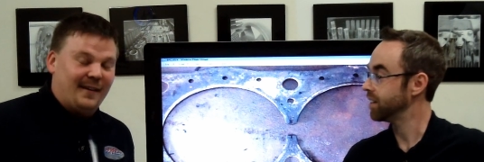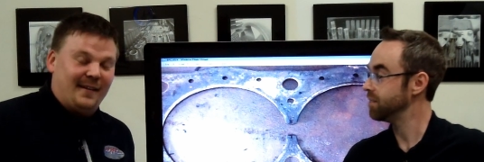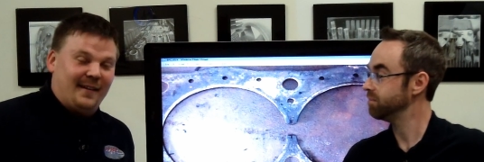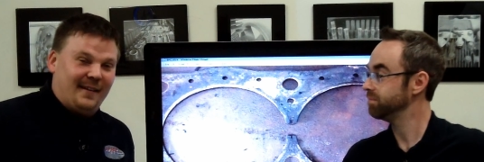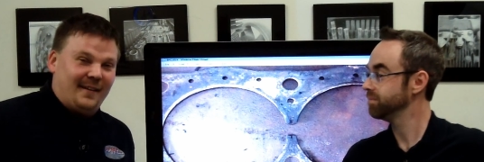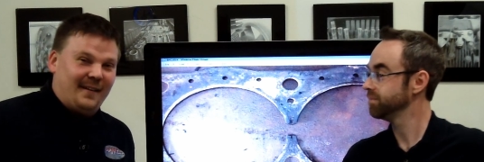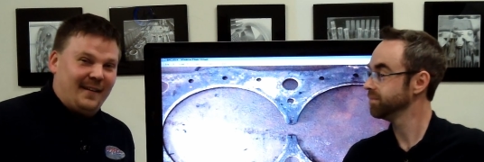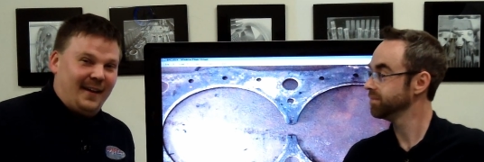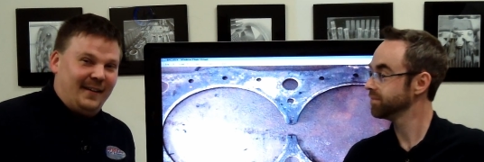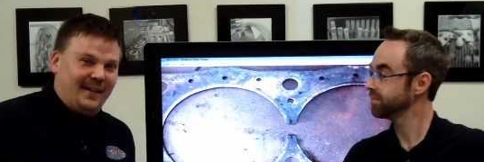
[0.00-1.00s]
Speaker 1: Yep.
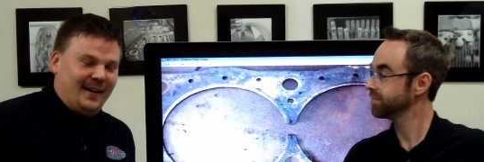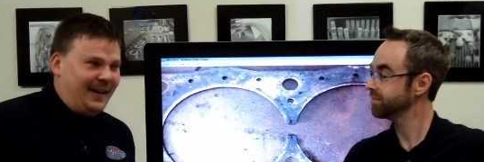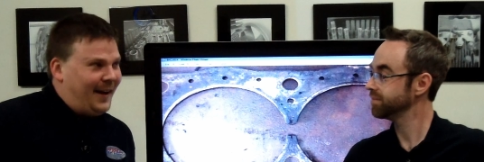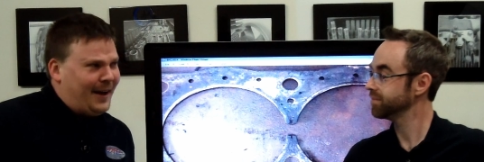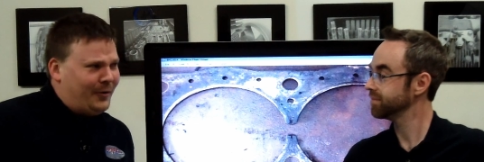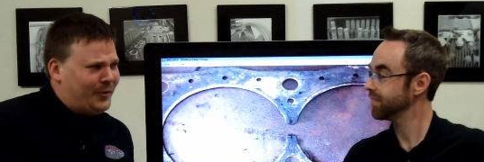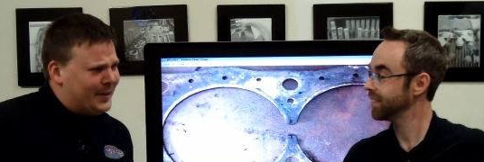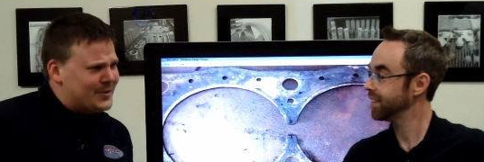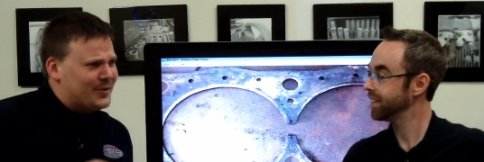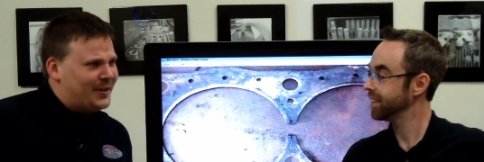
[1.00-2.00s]
And uh, I don't think
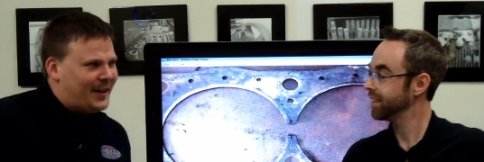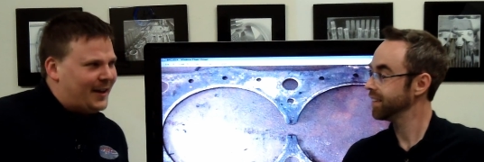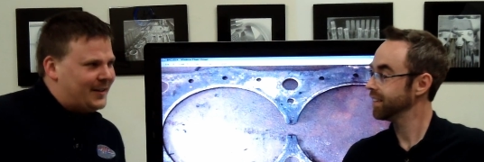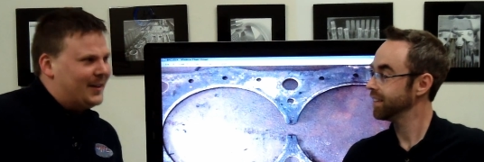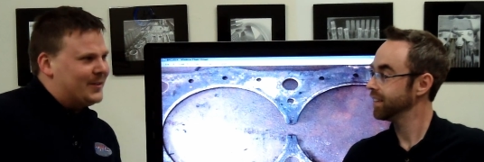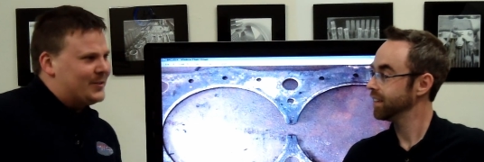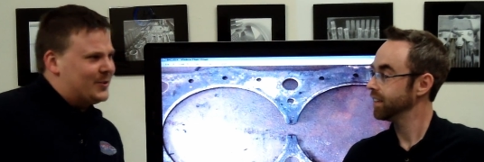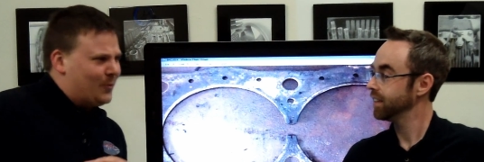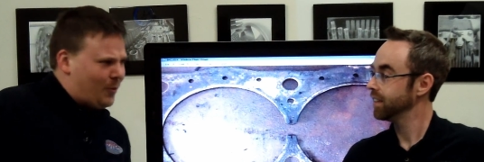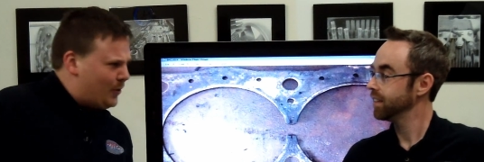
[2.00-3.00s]
it's a good idea
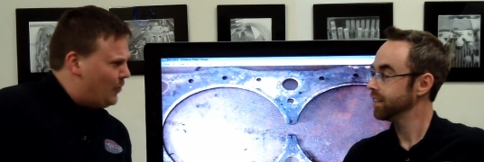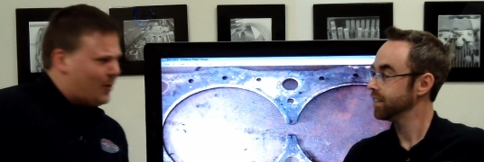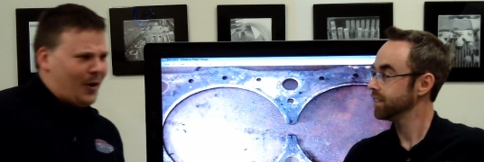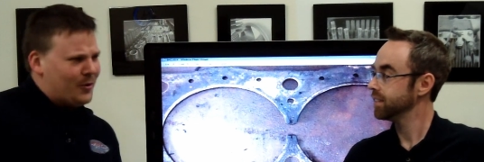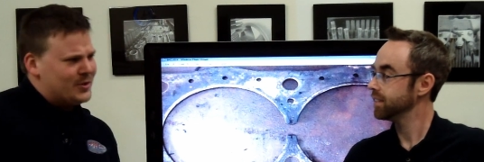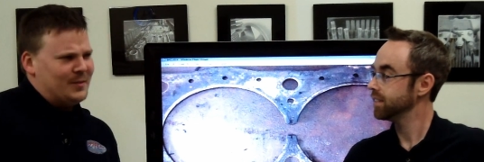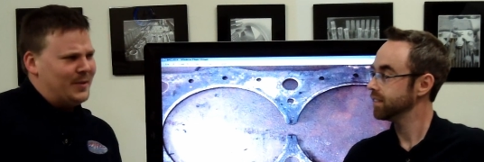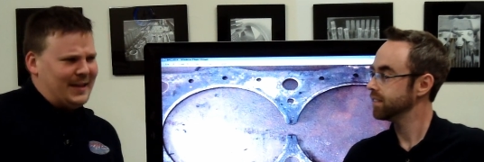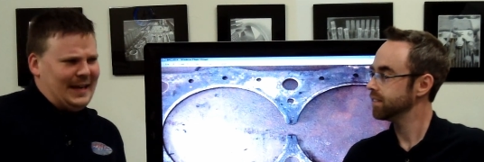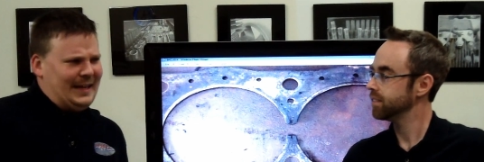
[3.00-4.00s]
to work on cars in a
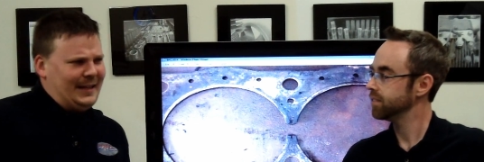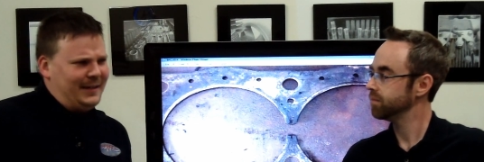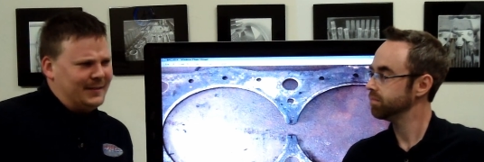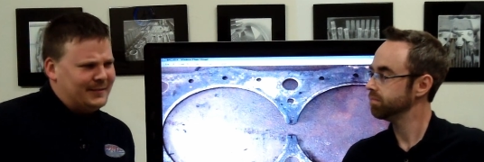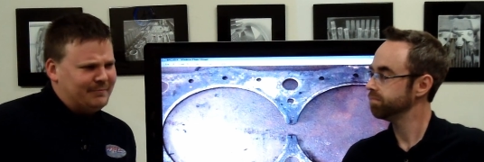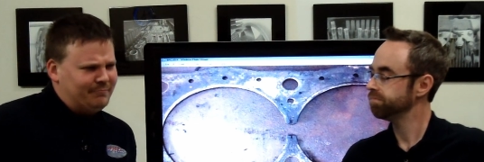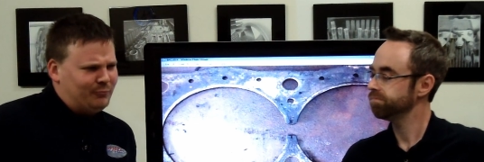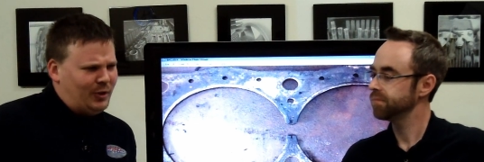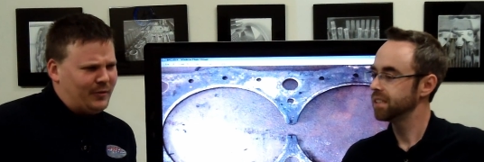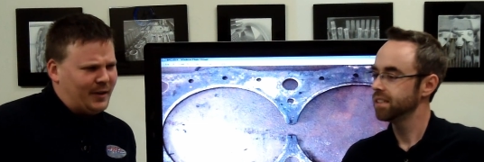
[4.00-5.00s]
bikini.
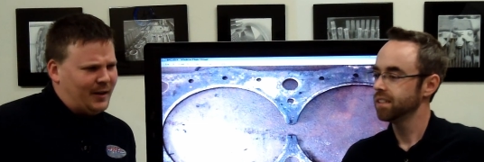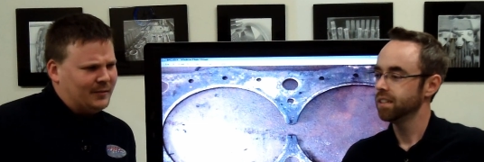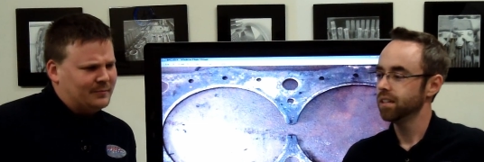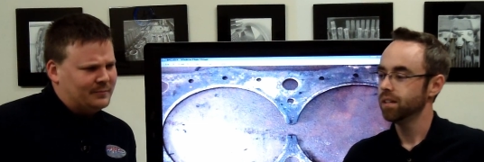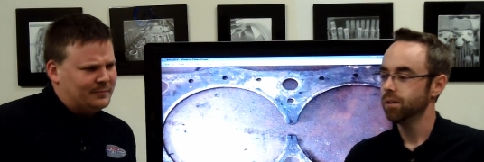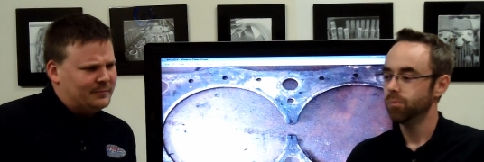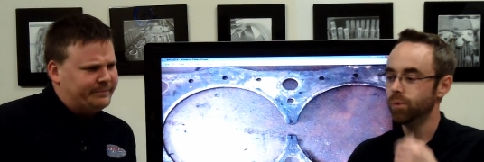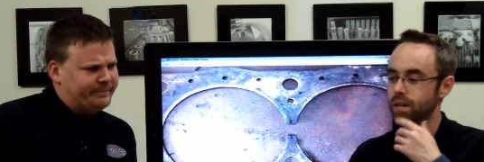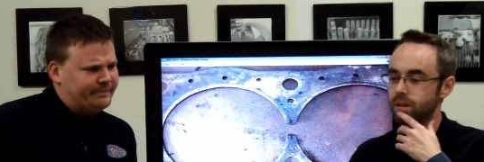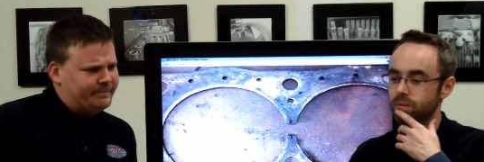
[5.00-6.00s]
What do you think, Aaron?
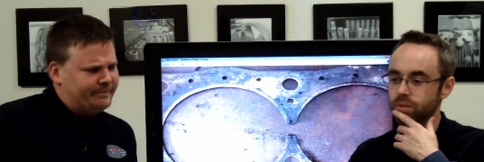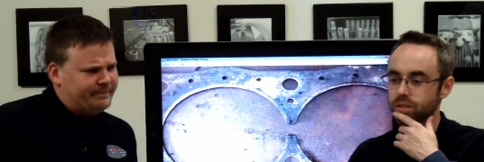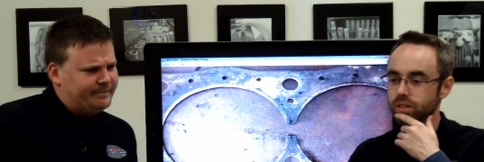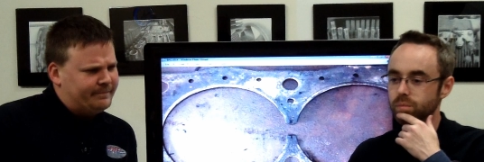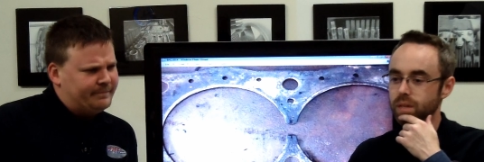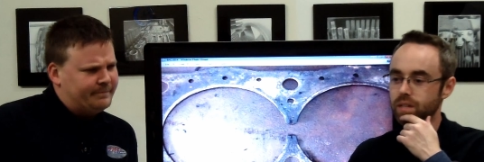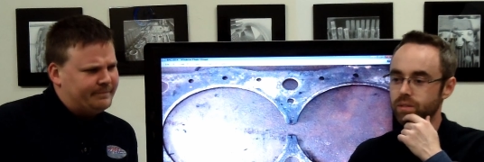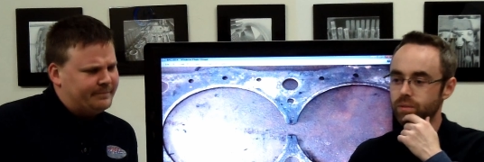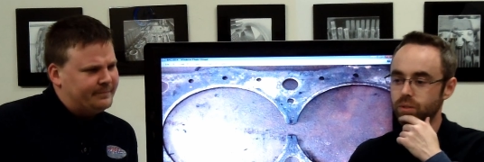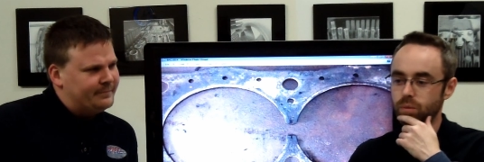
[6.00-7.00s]
Speaker 2: Well, just depends
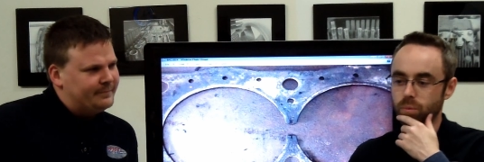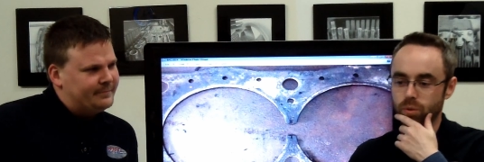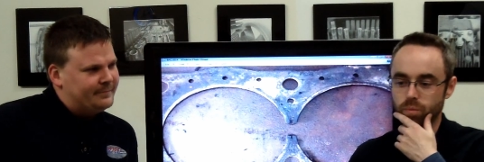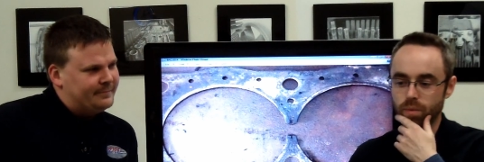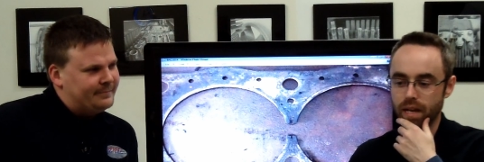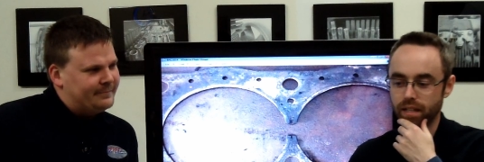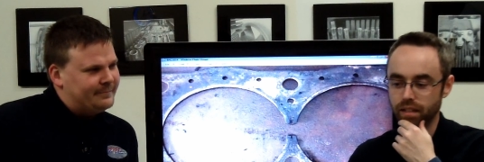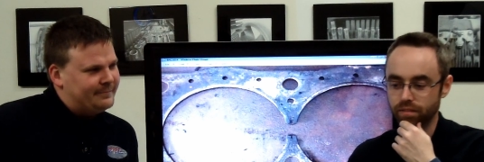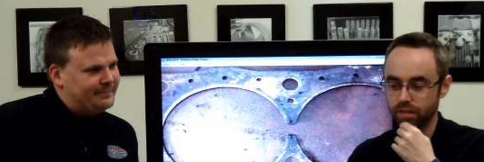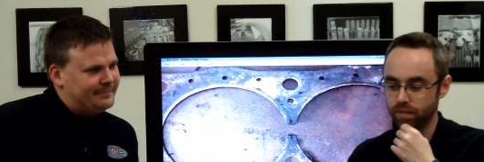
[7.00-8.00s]
on your
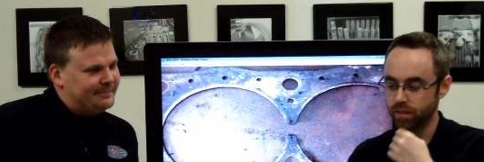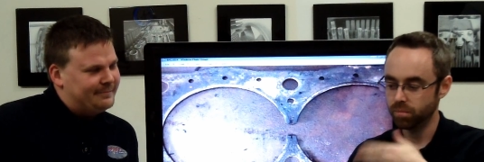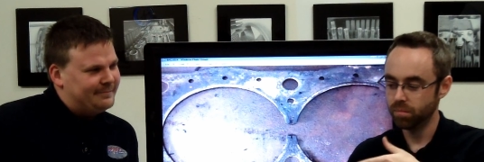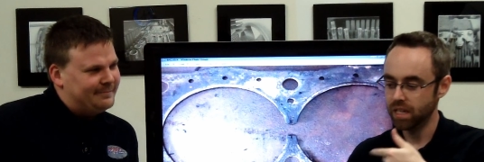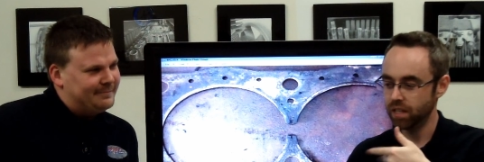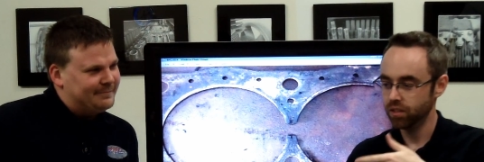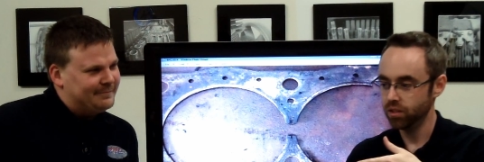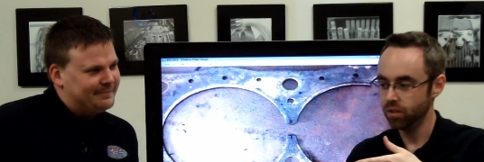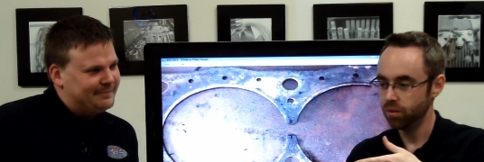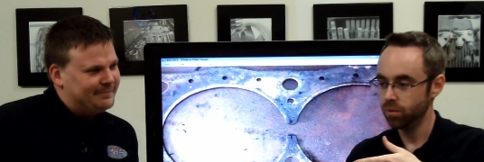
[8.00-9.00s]
perspective. If it's me and
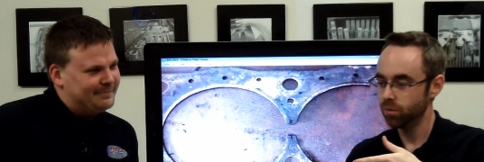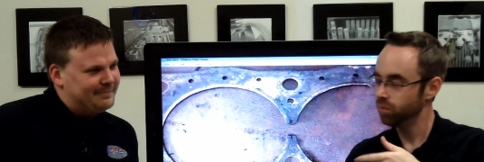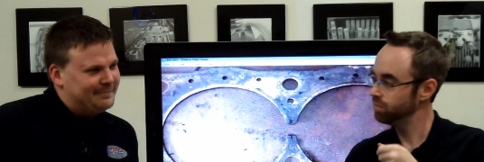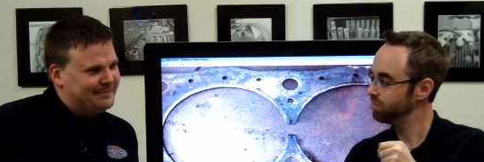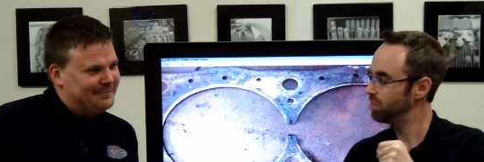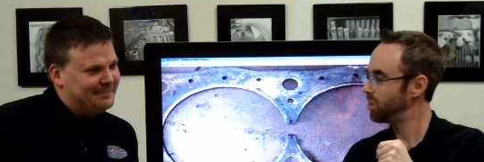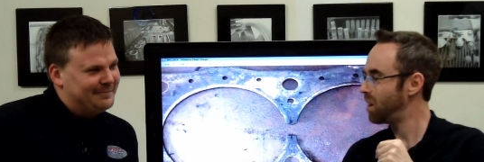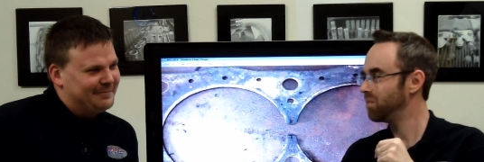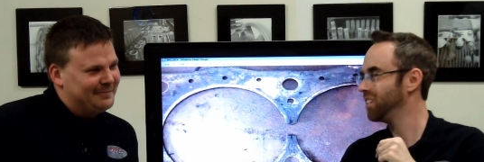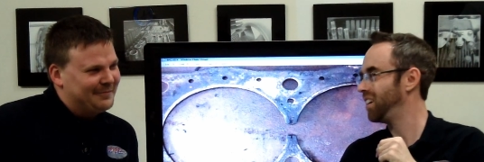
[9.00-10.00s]
you,
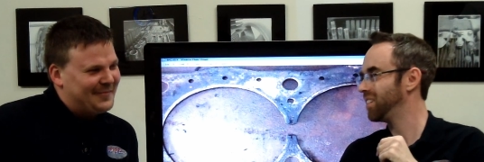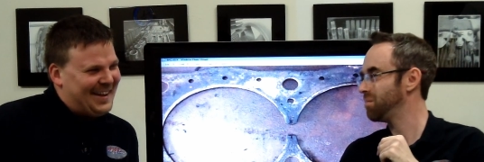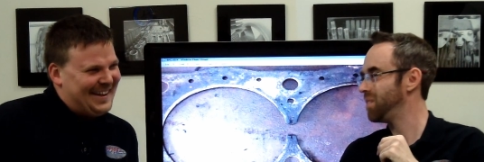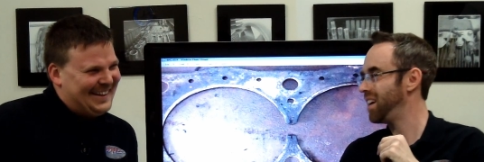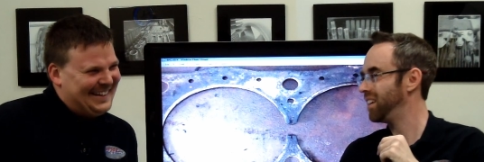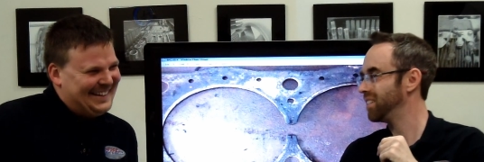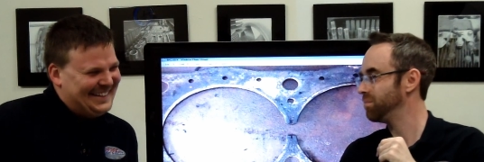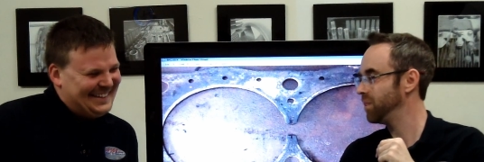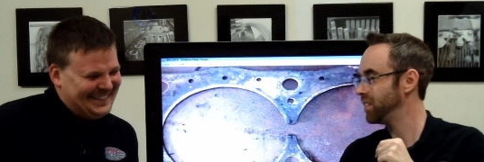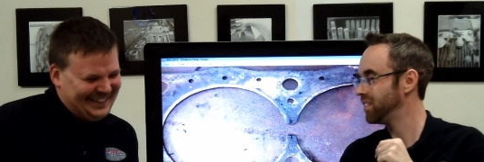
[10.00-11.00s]
probably not the best.
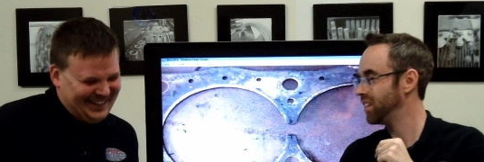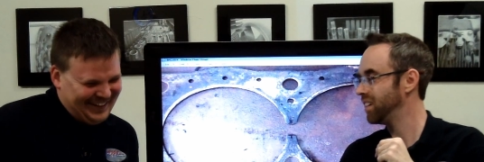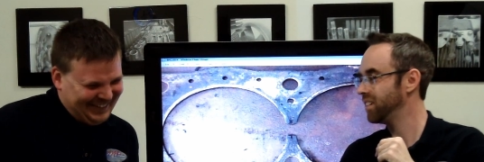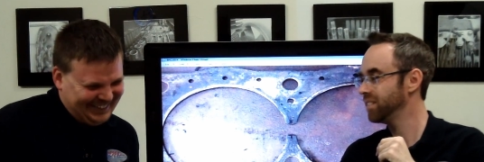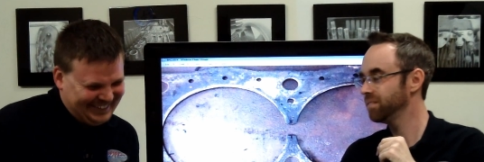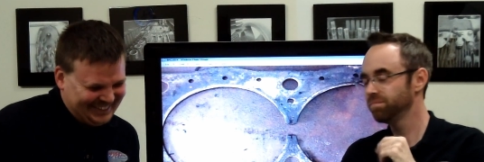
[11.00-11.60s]
but uh,